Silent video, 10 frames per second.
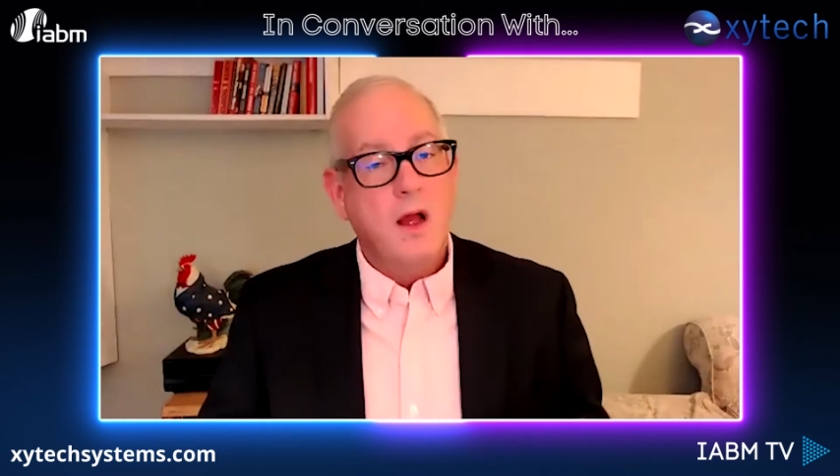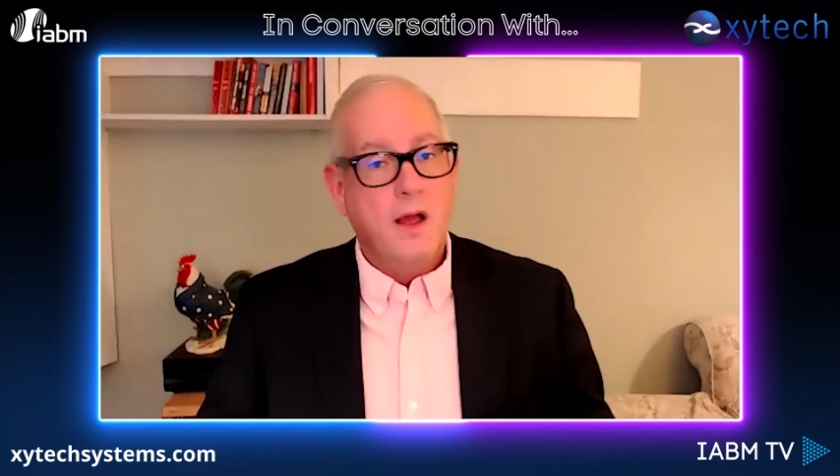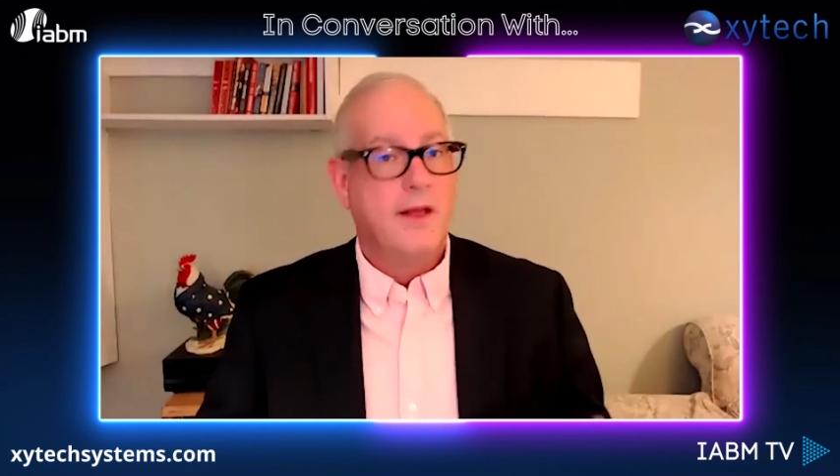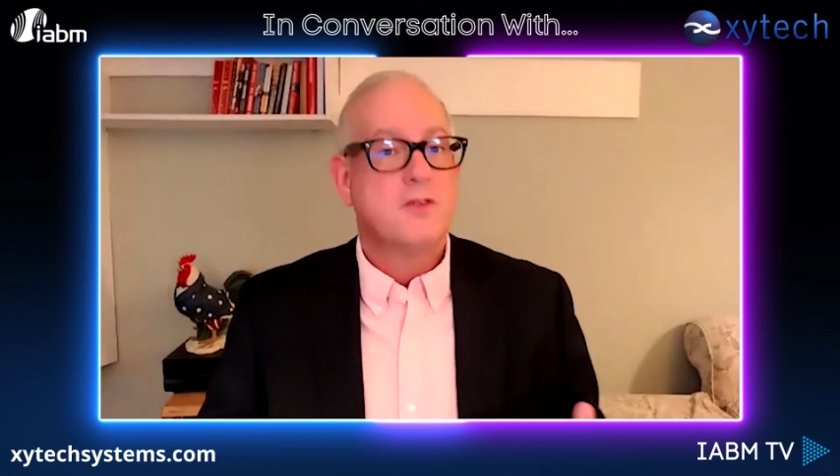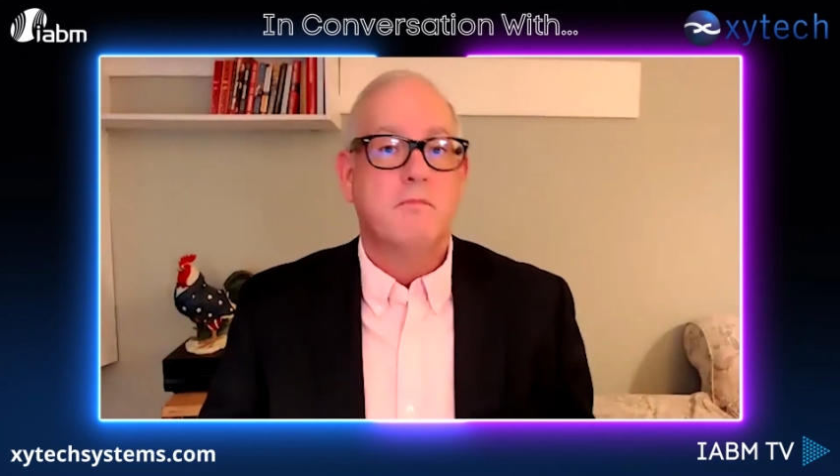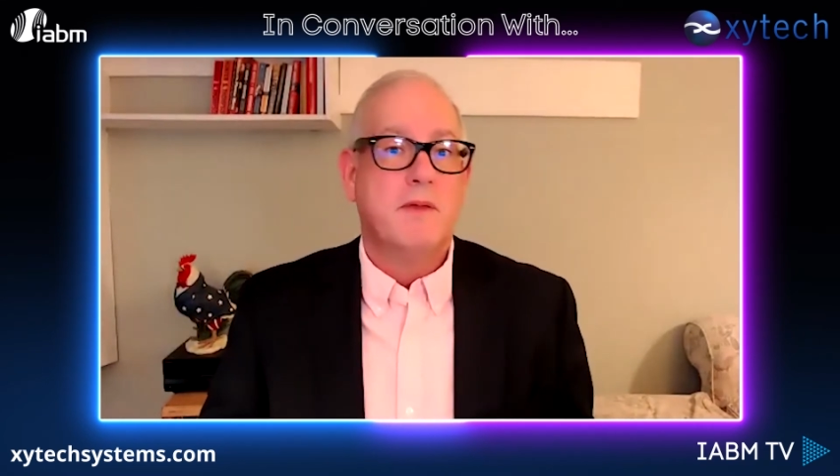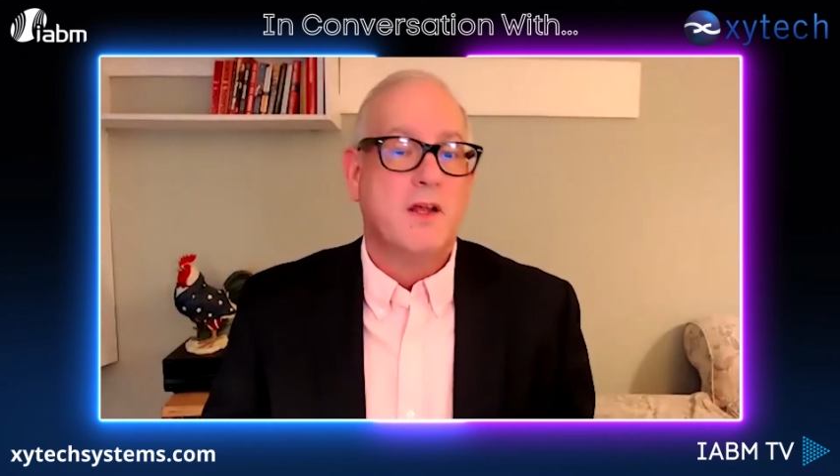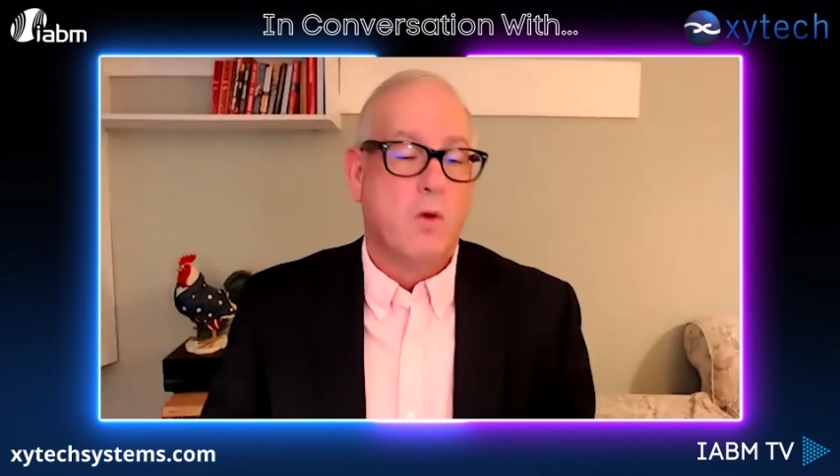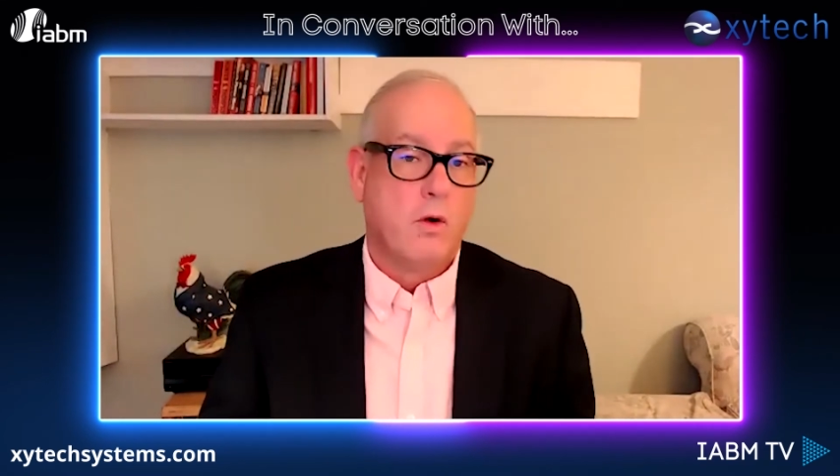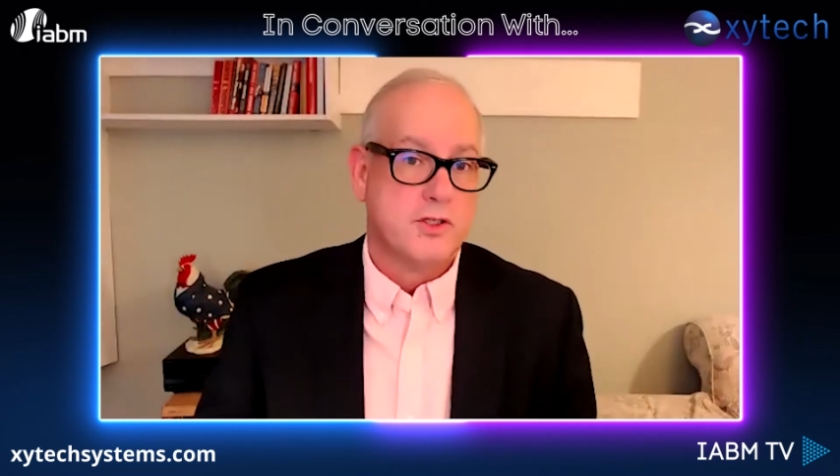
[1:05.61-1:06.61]
that's what Media
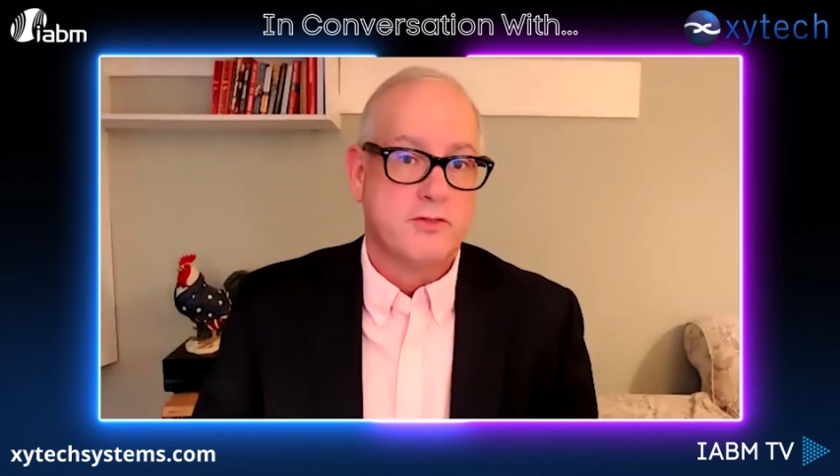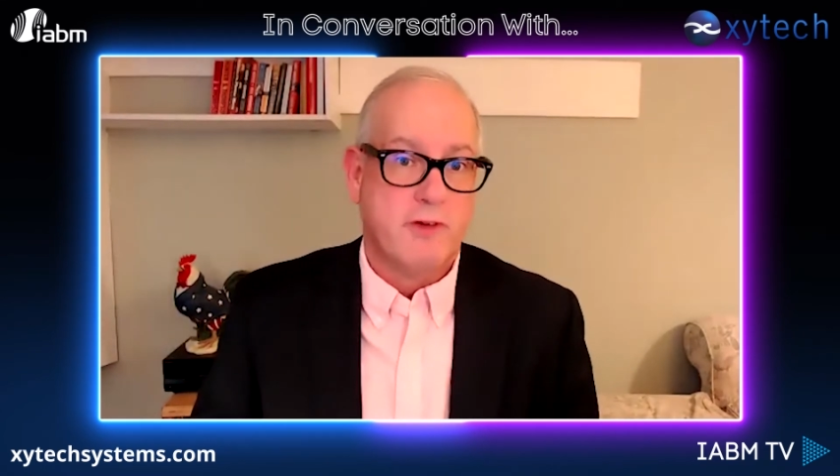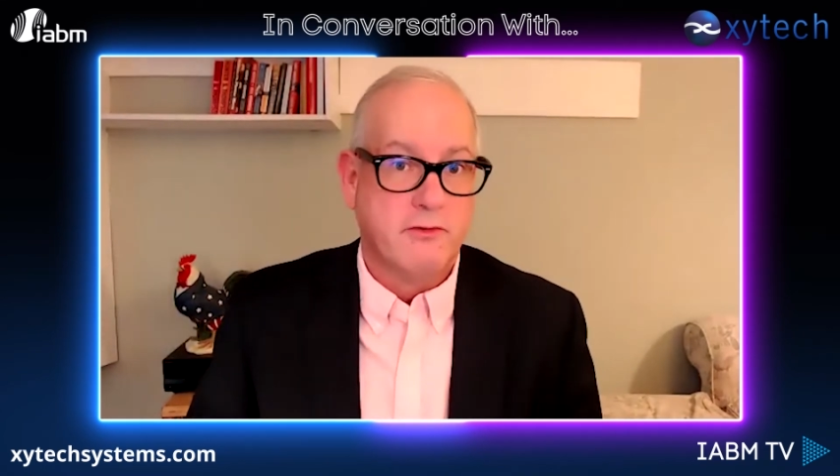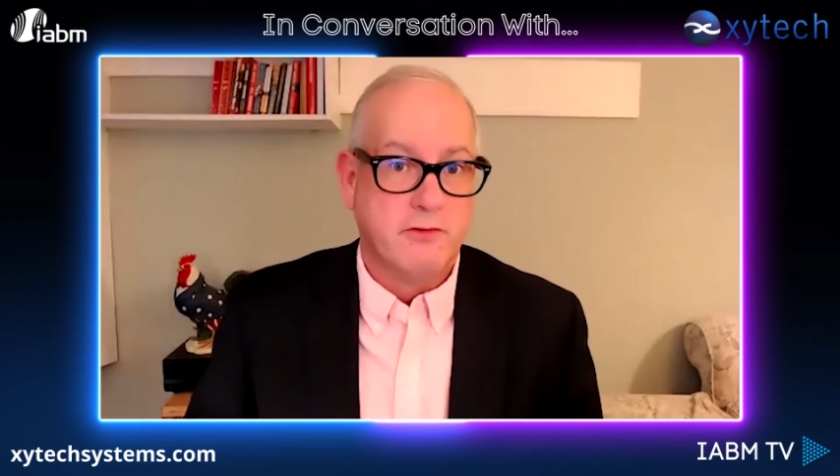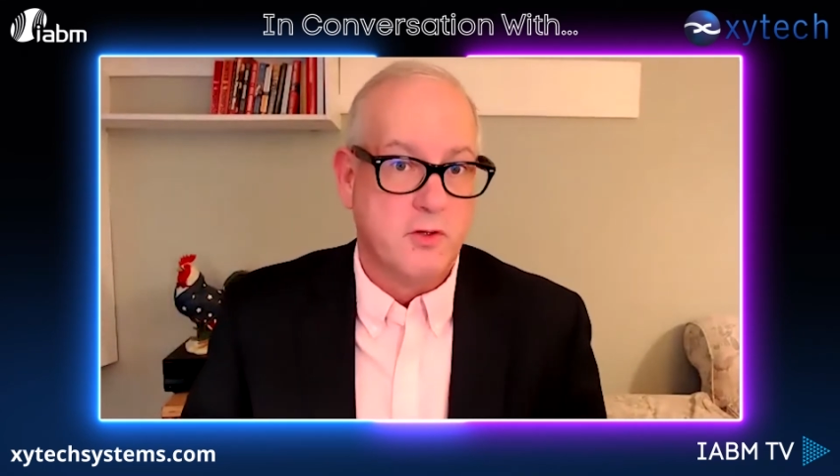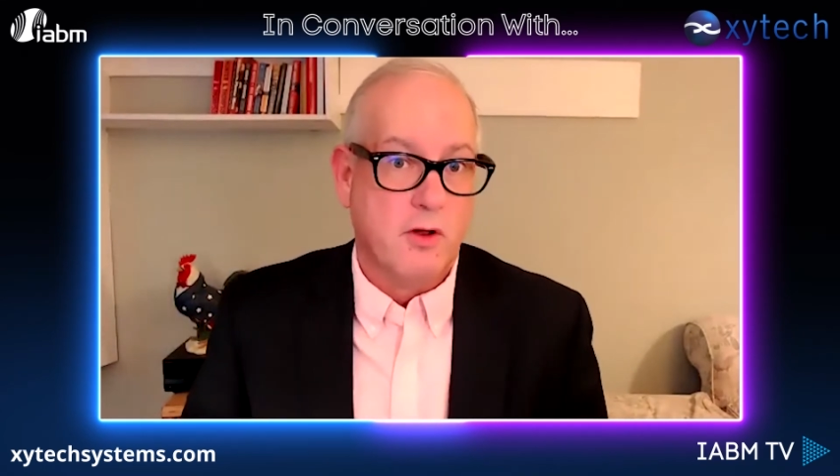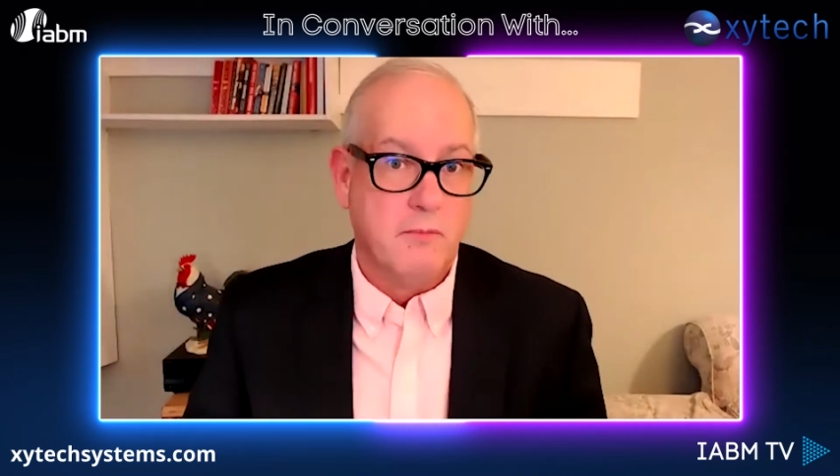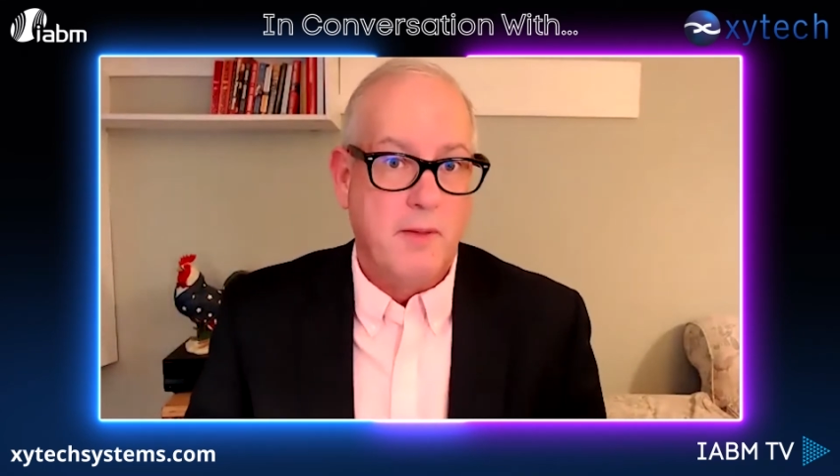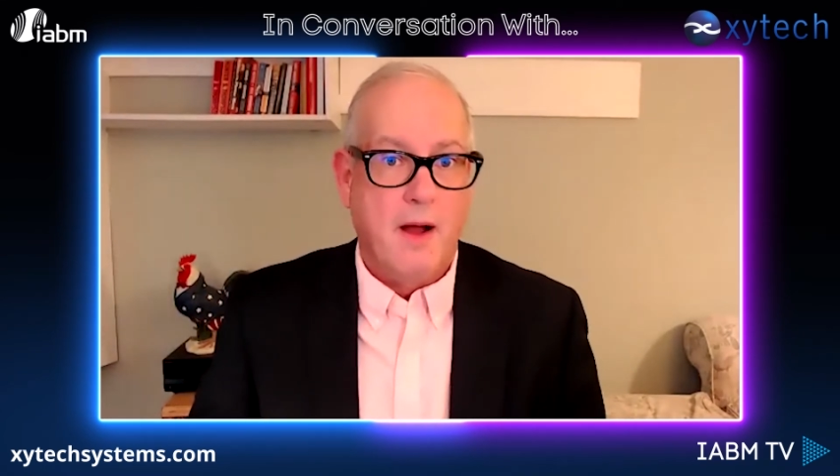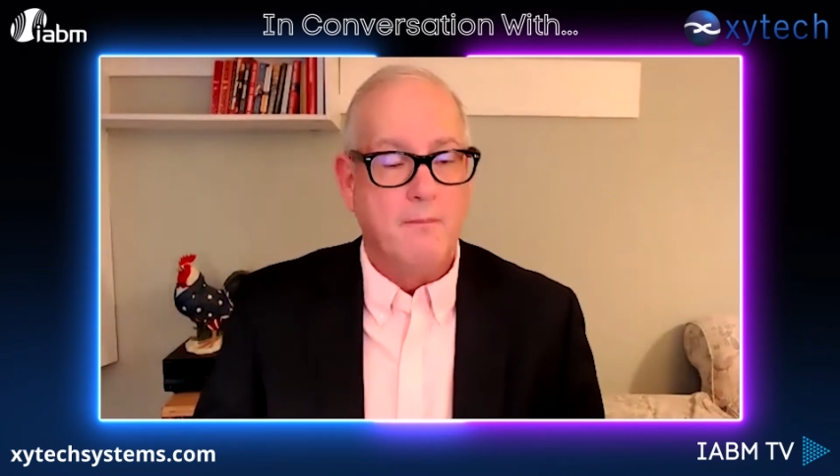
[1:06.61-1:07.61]
Orchestrator is all
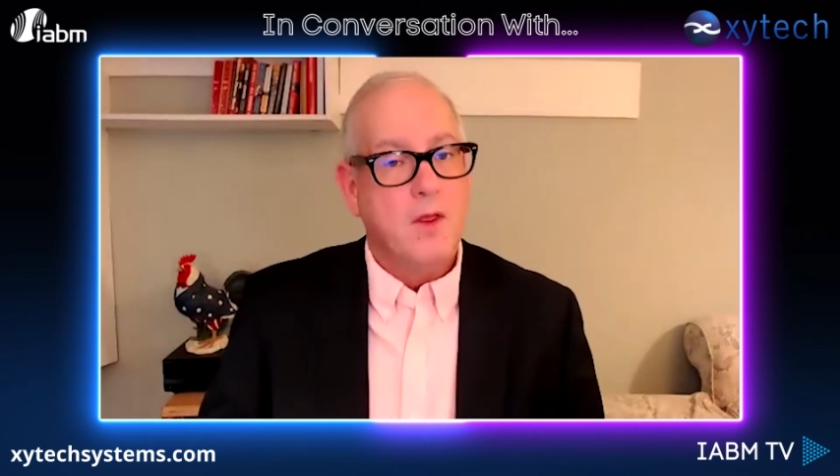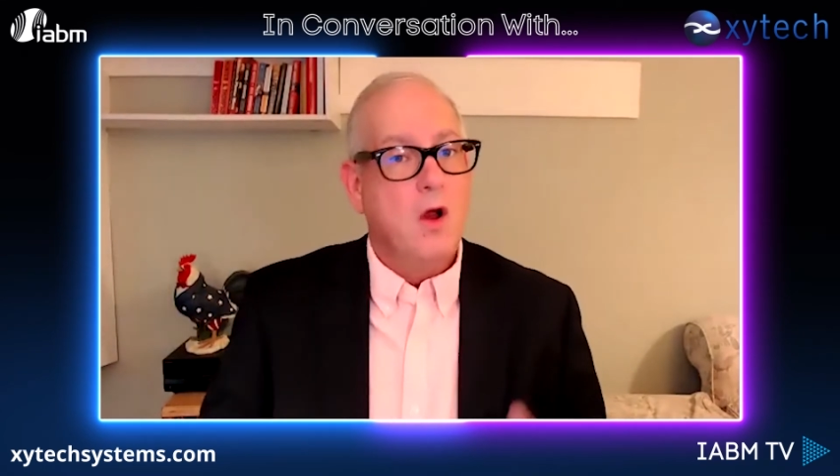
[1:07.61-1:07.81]
about.